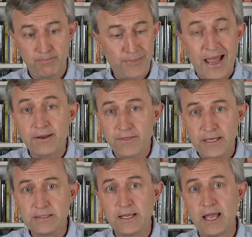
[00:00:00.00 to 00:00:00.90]
Bad
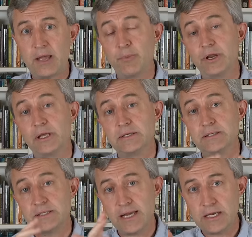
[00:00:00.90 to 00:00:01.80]
things are happening.
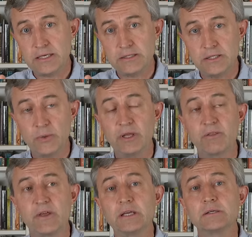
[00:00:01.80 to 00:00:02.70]
Satan is doing
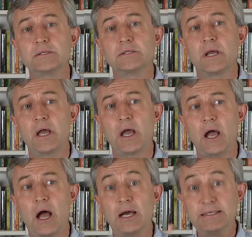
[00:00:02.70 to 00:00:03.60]
things.
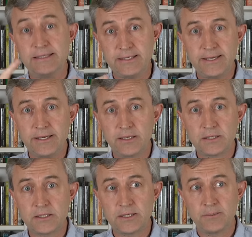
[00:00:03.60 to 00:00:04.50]
I see
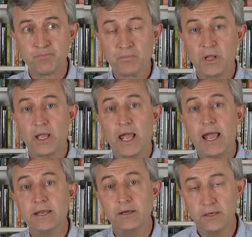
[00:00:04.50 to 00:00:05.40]
it,
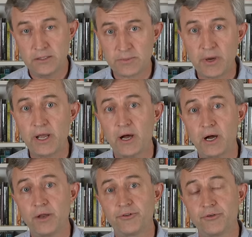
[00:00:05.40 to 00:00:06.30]
and it hurts my
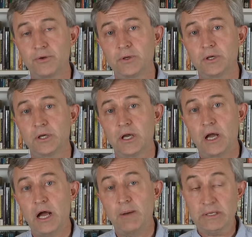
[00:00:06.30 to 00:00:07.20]
heart.
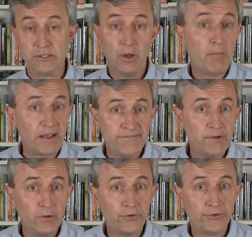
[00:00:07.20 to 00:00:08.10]
It's not my
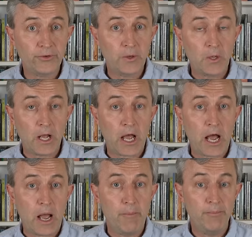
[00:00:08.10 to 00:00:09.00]
fault,
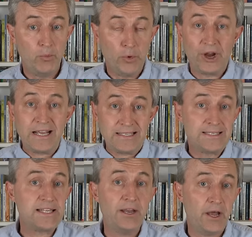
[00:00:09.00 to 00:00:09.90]
but what I
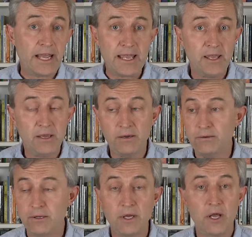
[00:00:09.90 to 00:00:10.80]
see and I
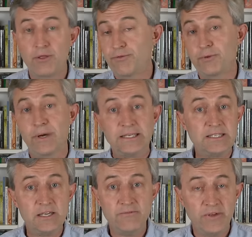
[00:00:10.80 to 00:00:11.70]
hear through my
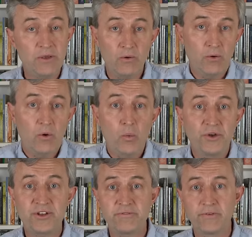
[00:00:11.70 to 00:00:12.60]
TV or
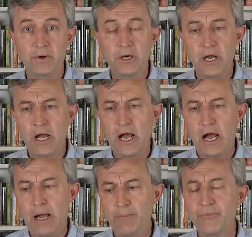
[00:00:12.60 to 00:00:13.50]
whatever,
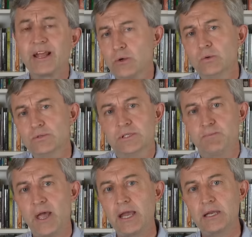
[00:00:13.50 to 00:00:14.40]
that causes
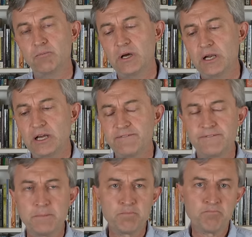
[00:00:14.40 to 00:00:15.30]
pain in my life.